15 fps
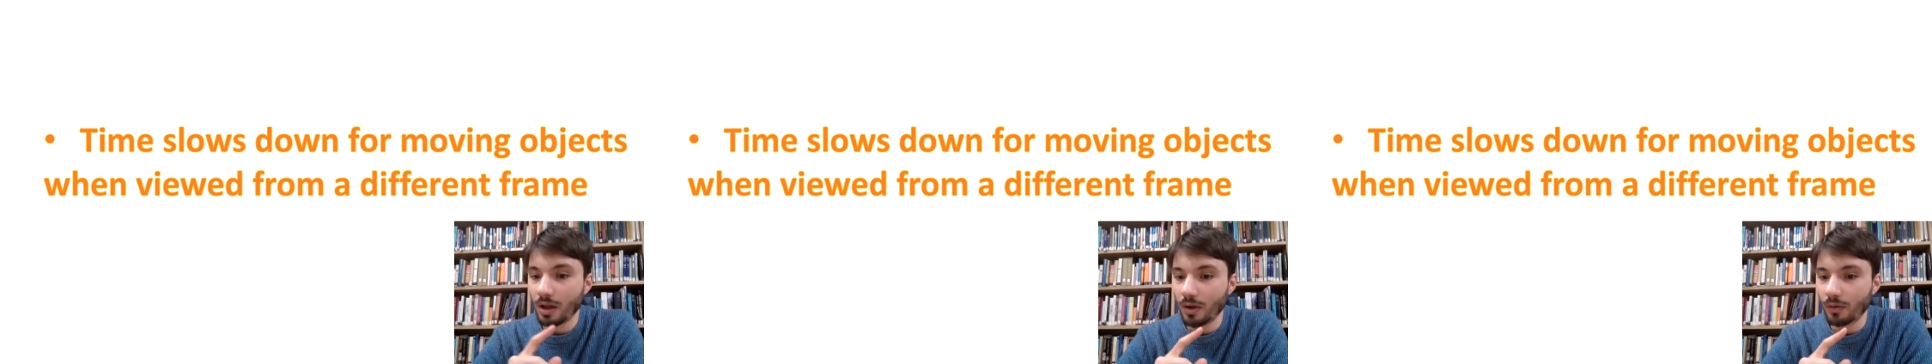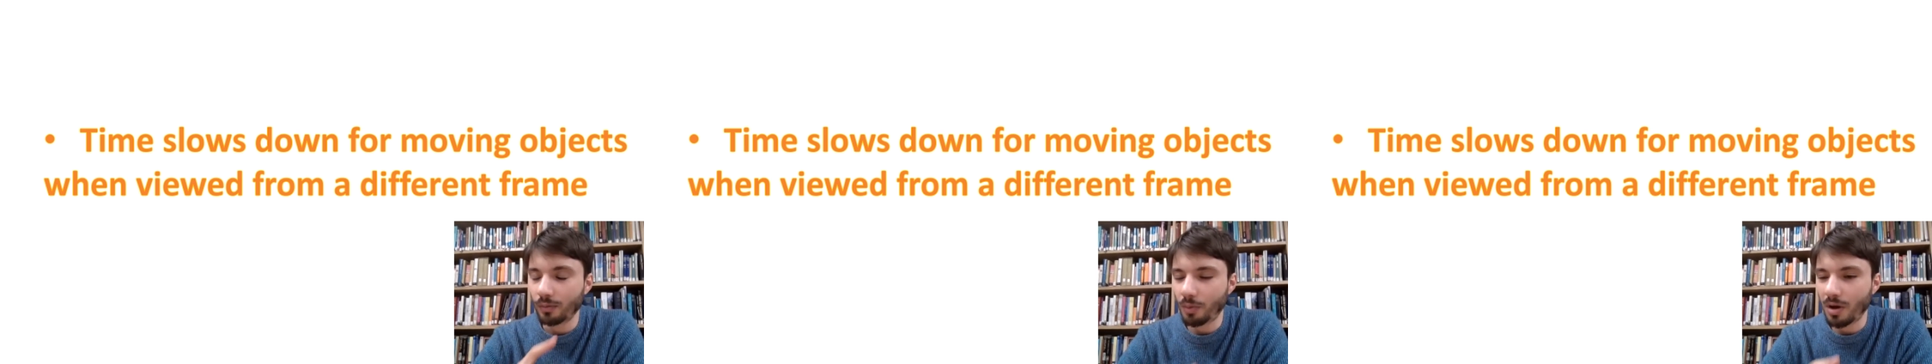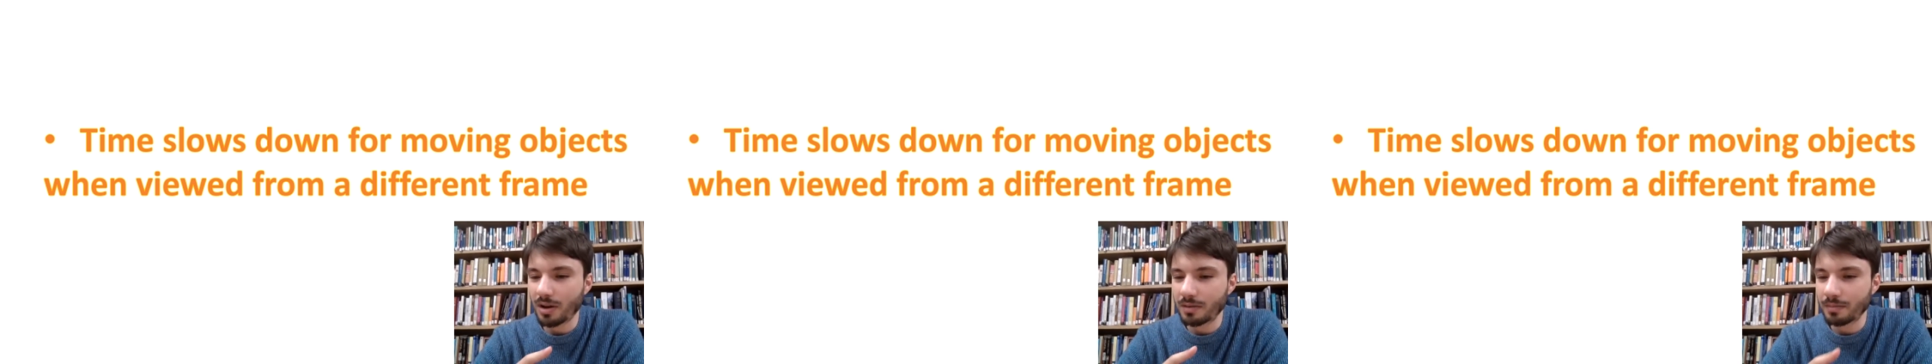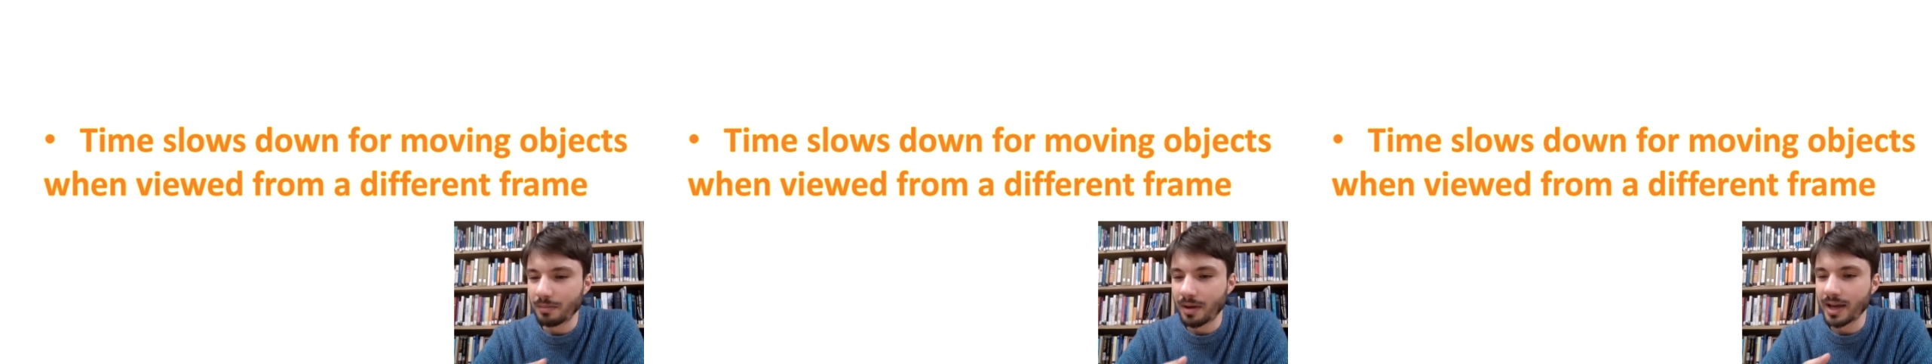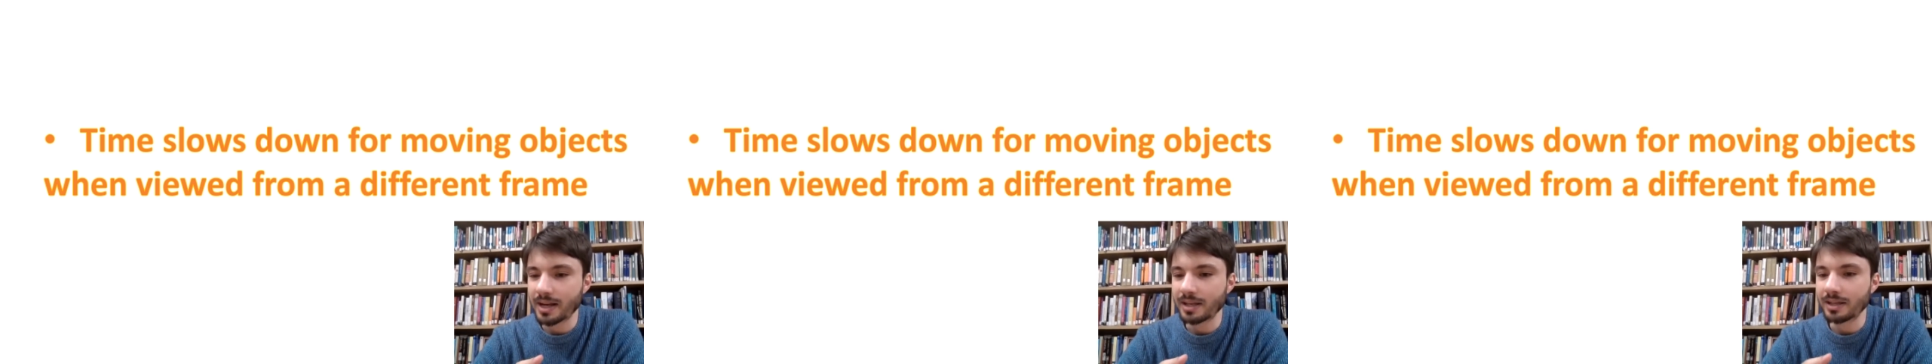of 1
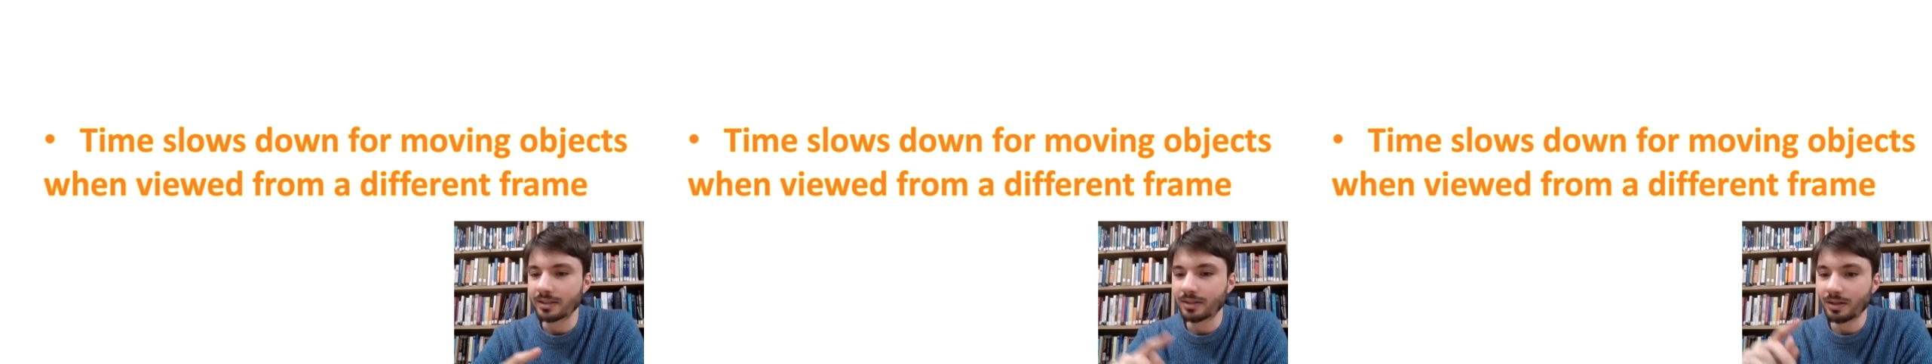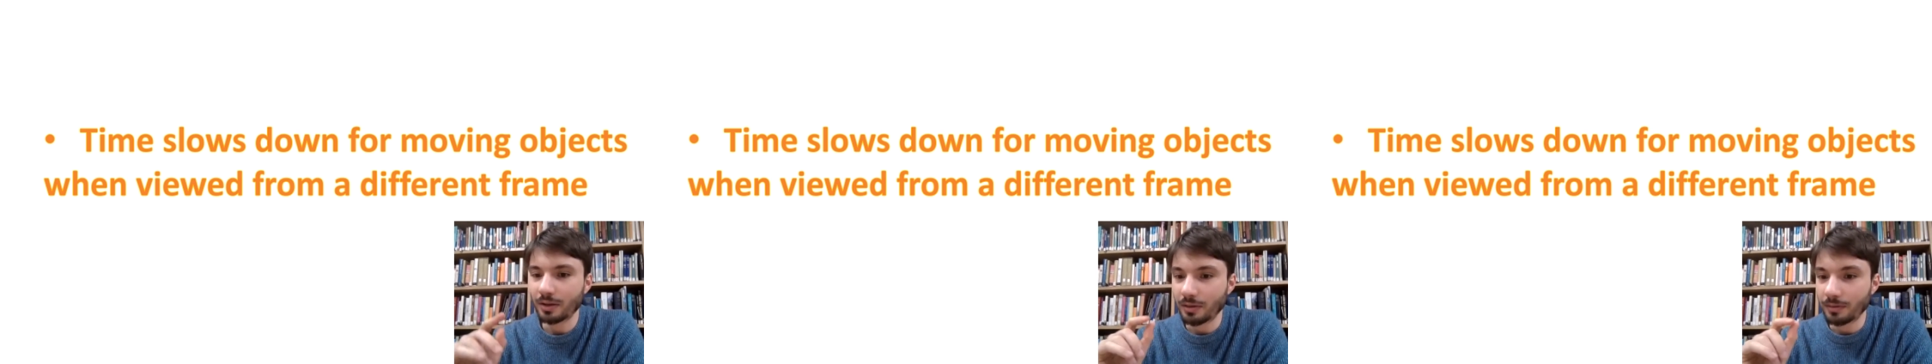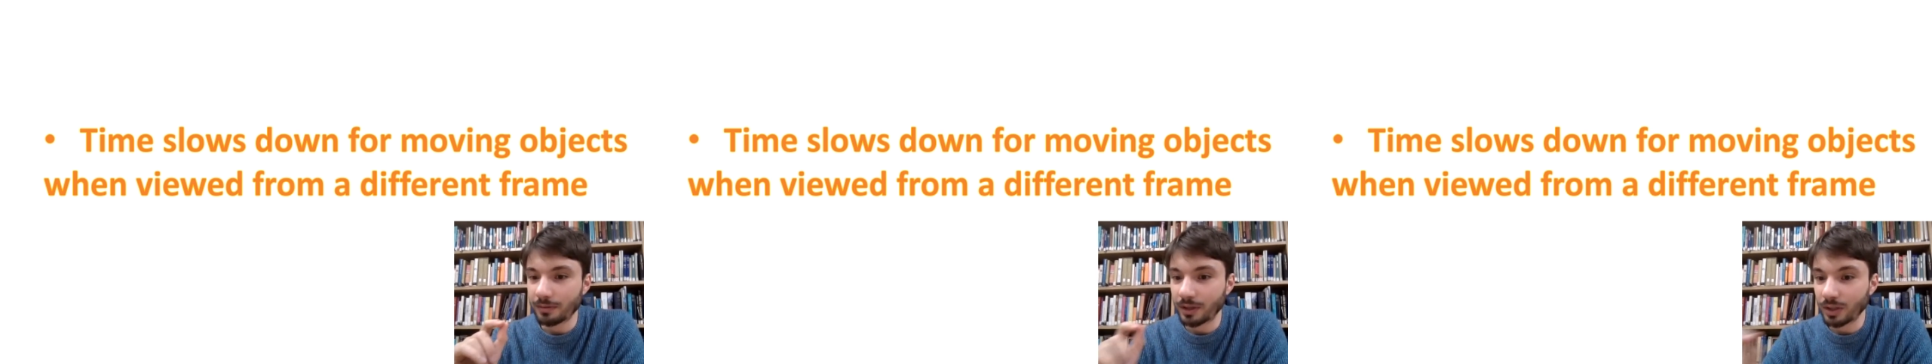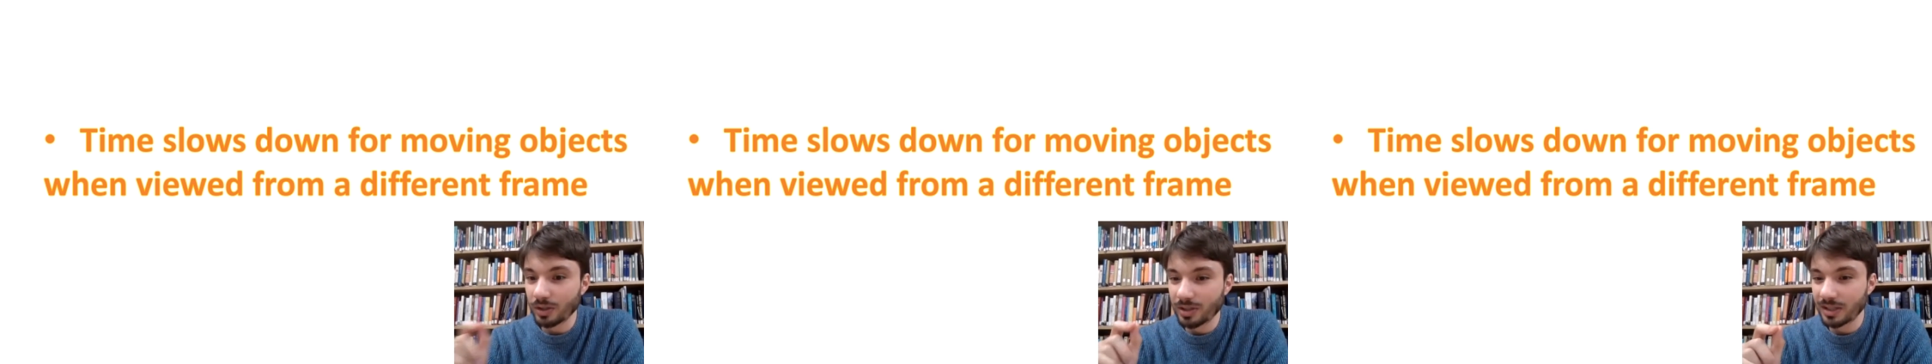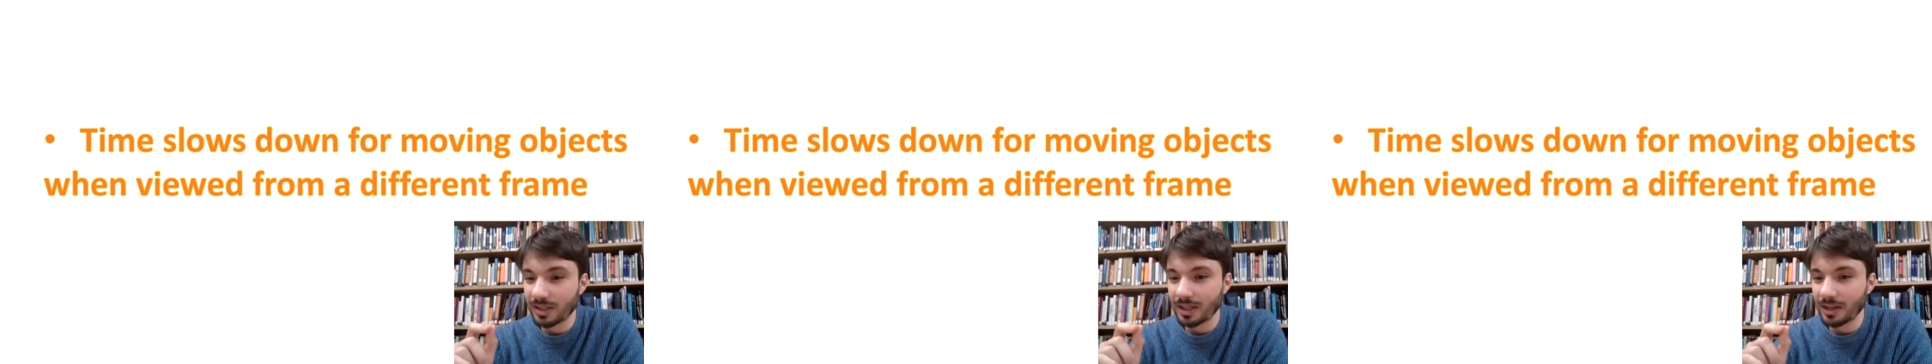minus the
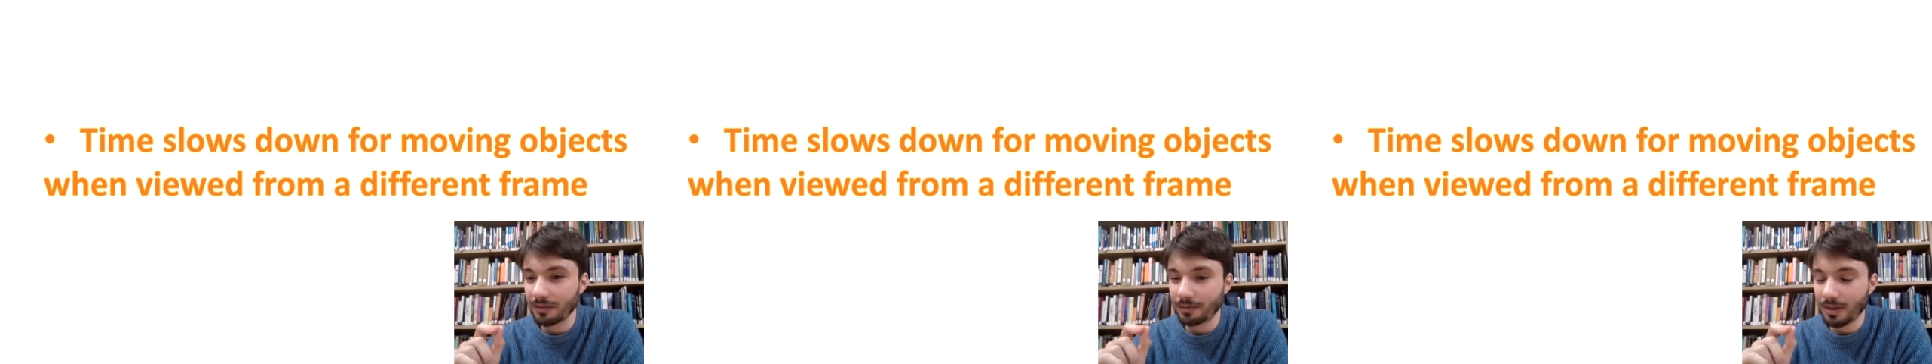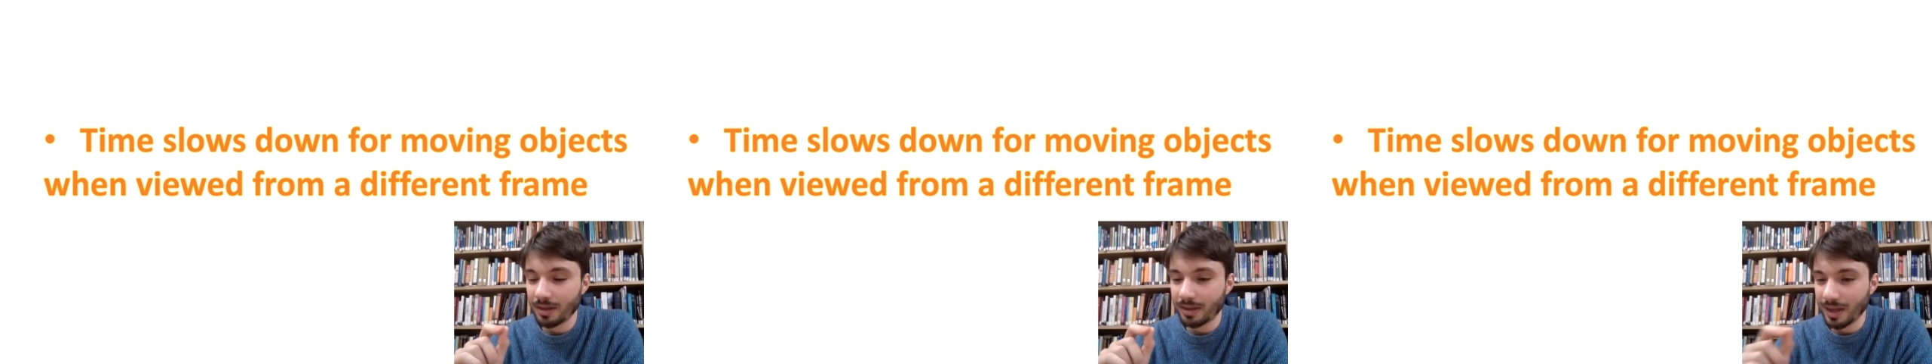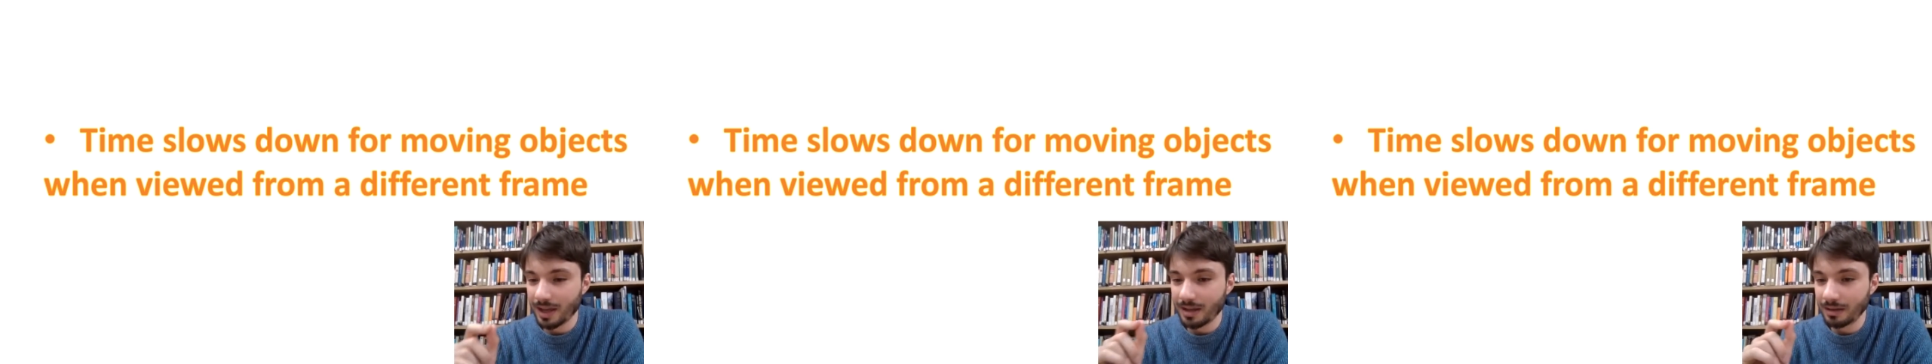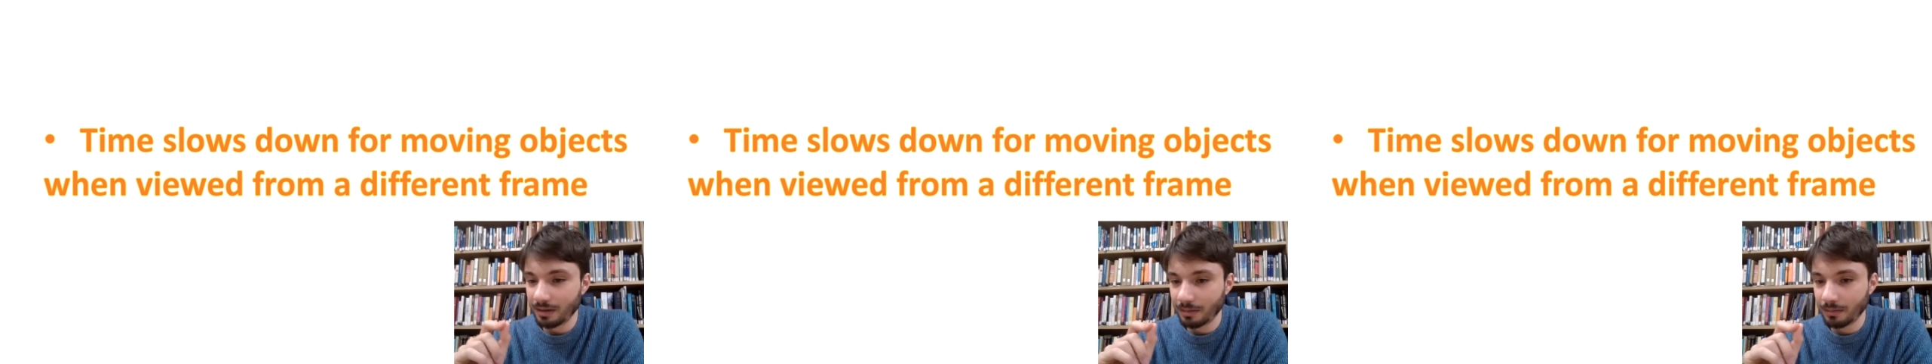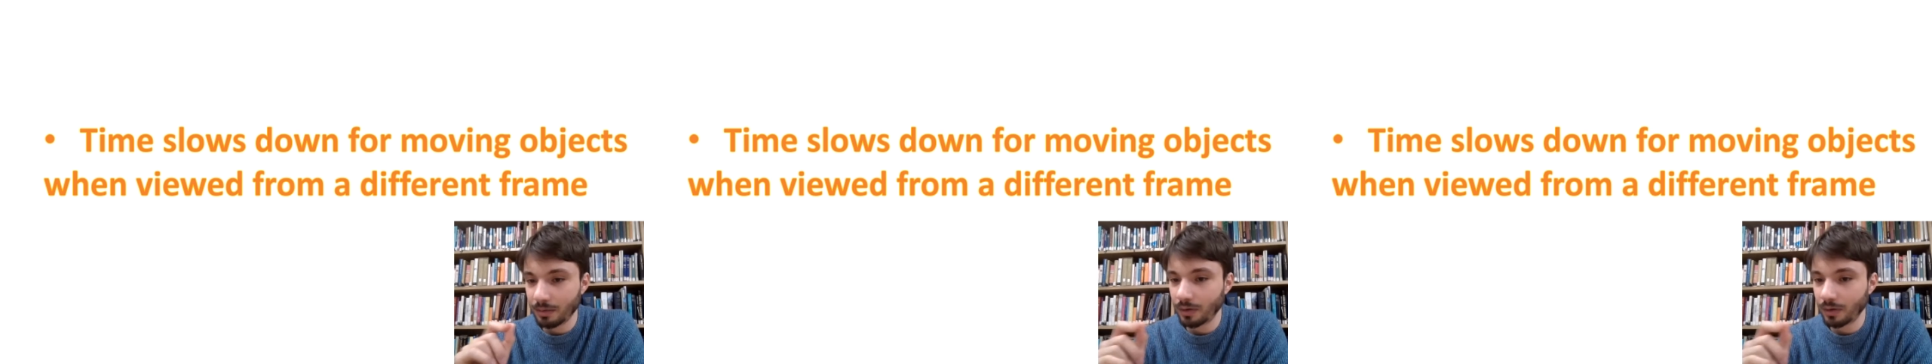velocity of the thing